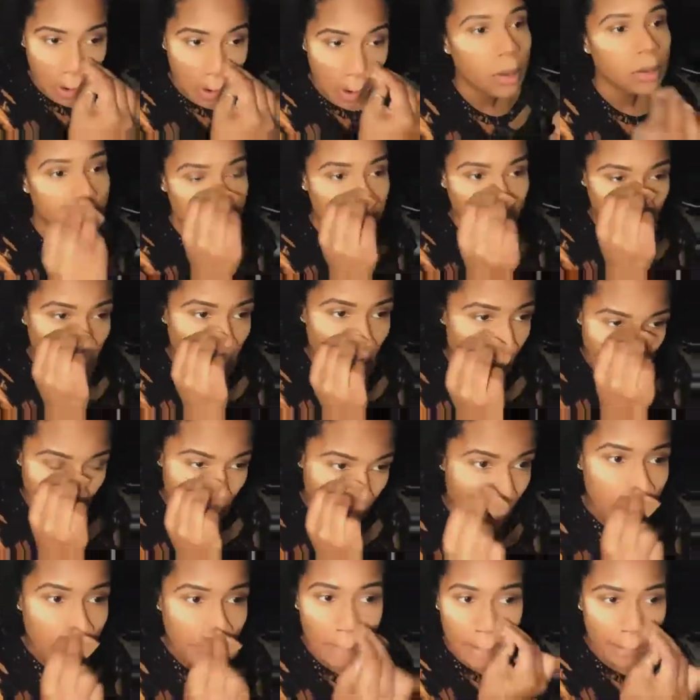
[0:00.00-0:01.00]
Make sure you
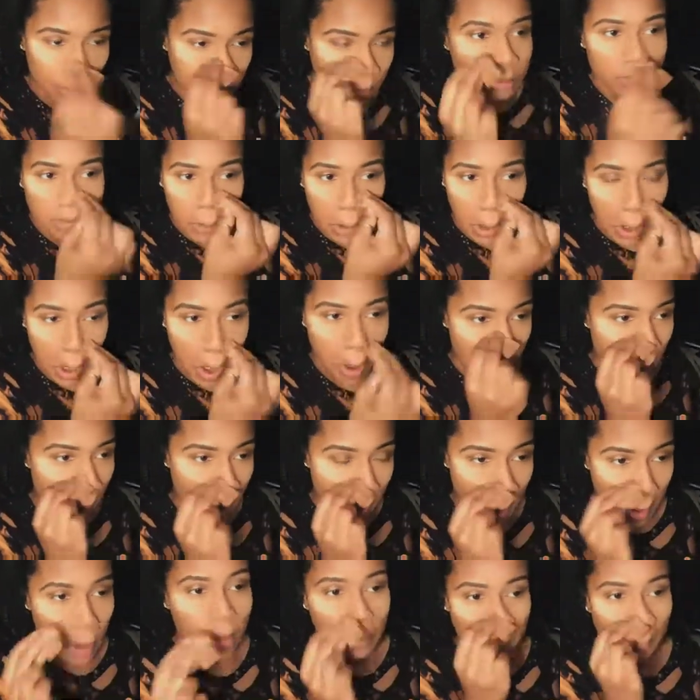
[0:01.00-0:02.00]
don't see them
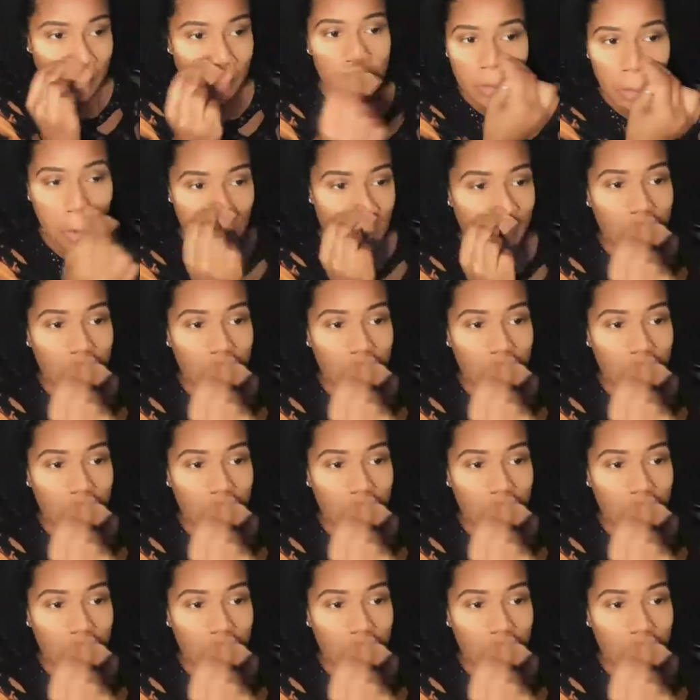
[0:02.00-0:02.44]
lines with the